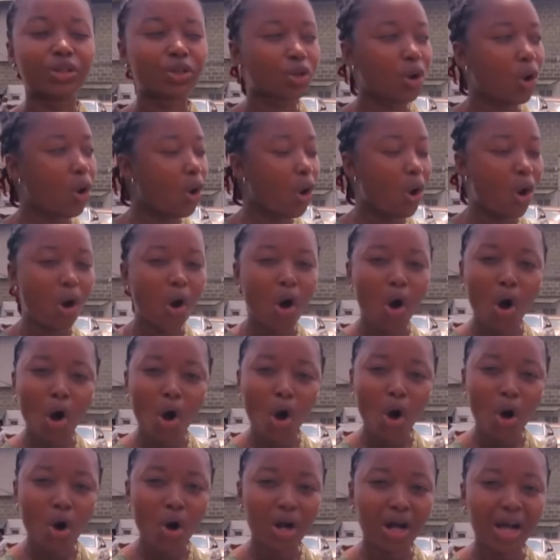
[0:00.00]
with
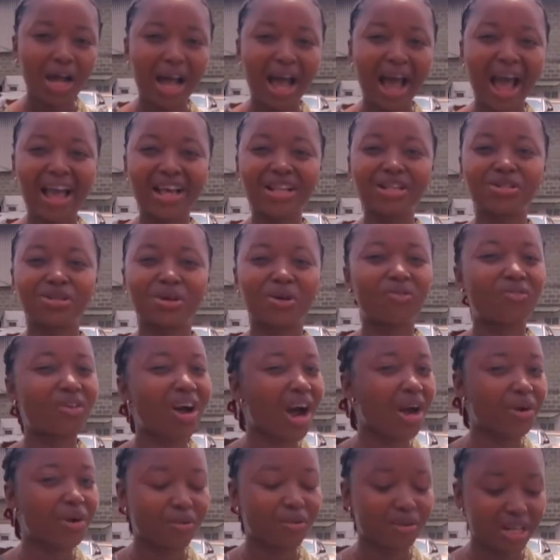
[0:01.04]
all kinds of
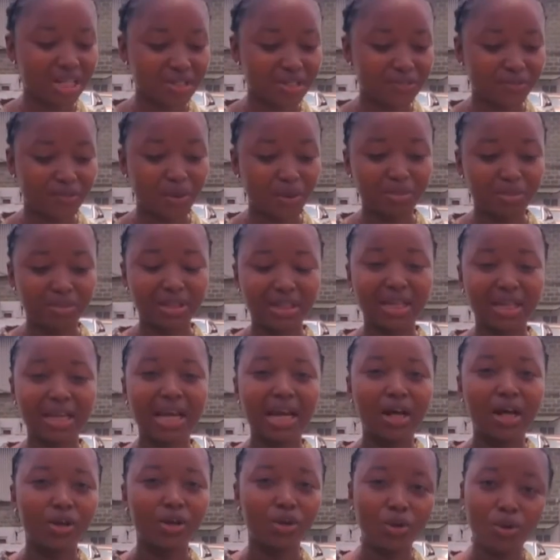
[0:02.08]
IRS from
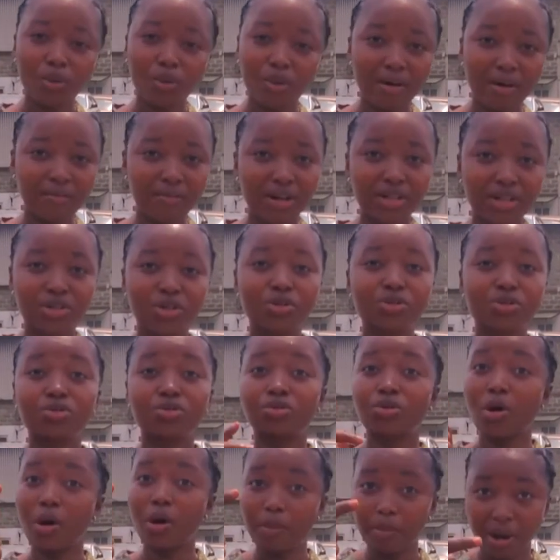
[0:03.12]
the lower version
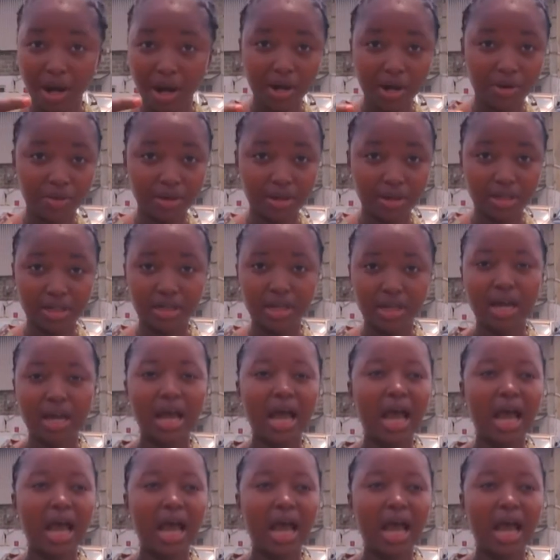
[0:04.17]
to the upper grade.